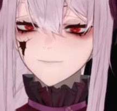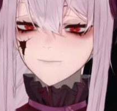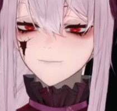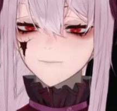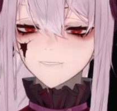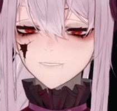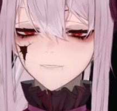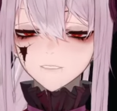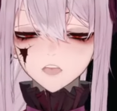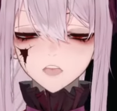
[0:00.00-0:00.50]

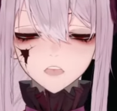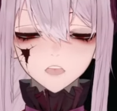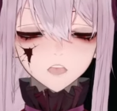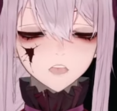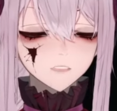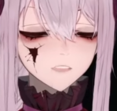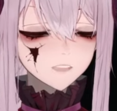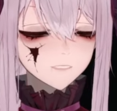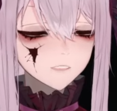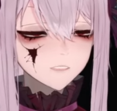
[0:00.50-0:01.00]
They're cool.
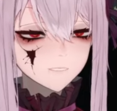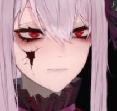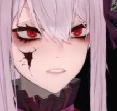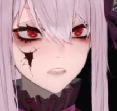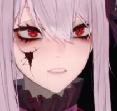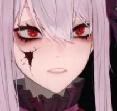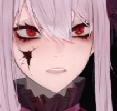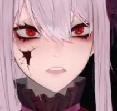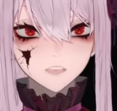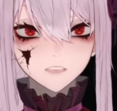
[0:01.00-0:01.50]
They work for
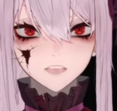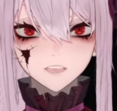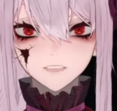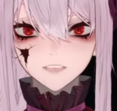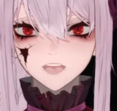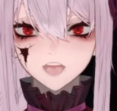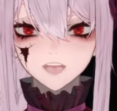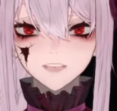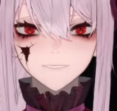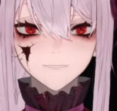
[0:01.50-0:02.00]
the
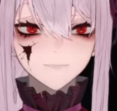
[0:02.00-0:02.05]
militia.